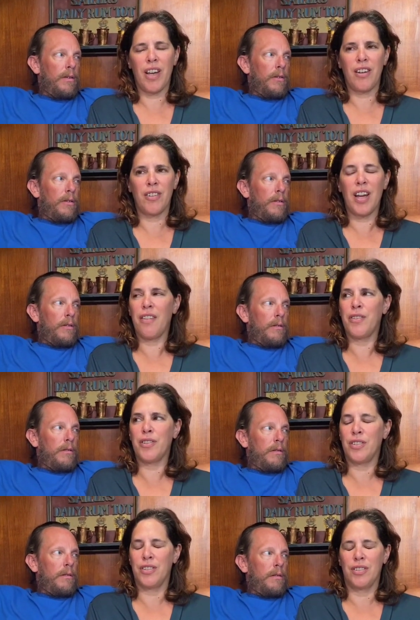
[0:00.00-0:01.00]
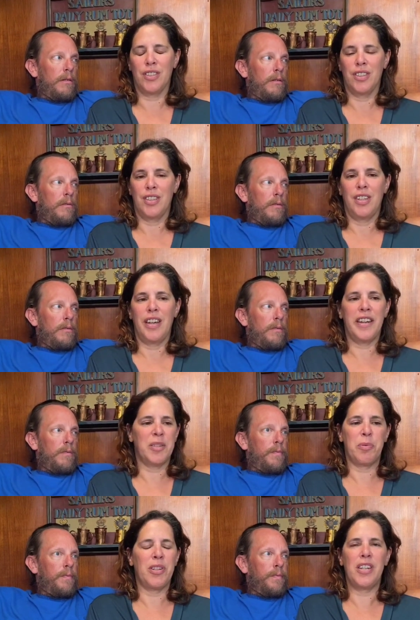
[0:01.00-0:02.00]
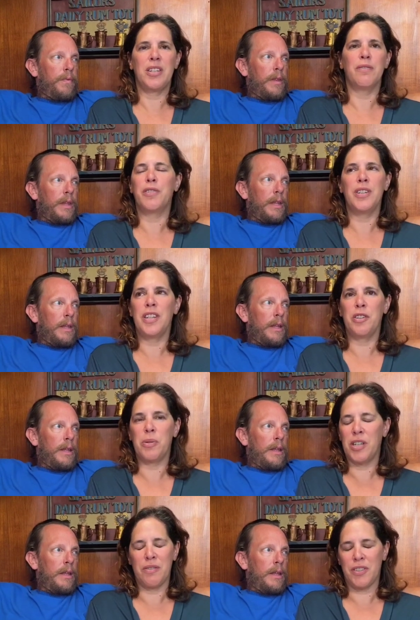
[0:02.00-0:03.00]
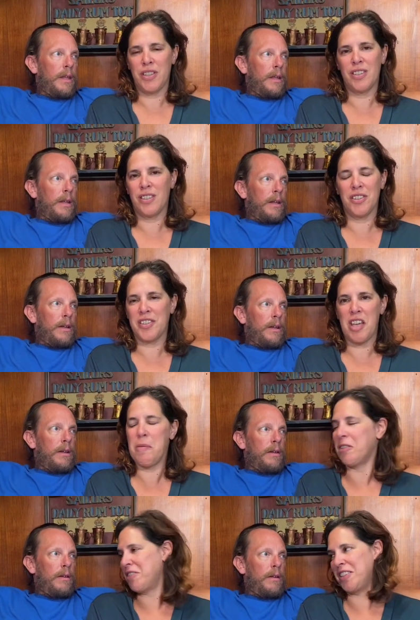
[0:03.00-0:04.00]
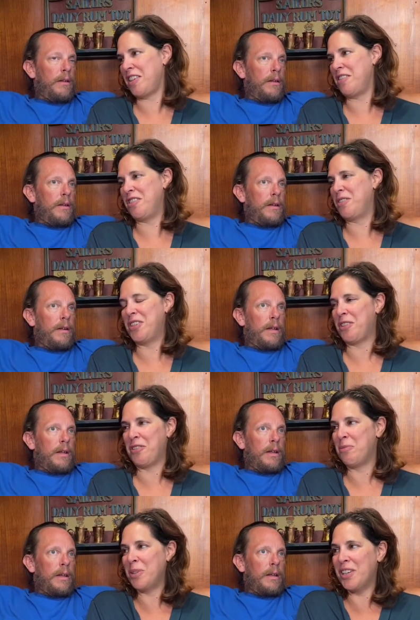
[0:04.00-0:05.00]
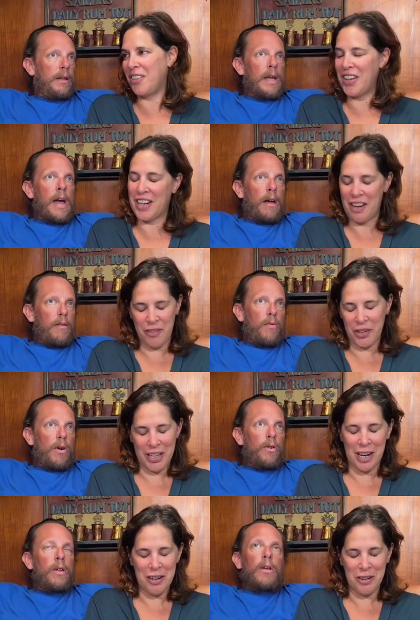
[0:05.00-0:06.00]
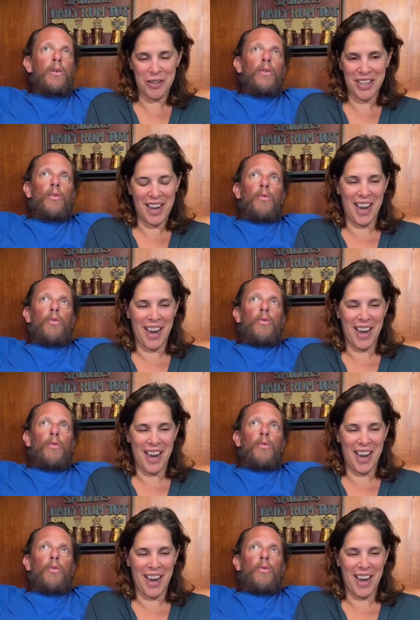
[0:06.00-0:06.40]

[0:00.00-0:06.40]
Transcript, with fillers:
Speaker 1: I don't have a explanation for neither one of us. Just came out and said it to each other. But like, yeah, I feel well, like I knew it.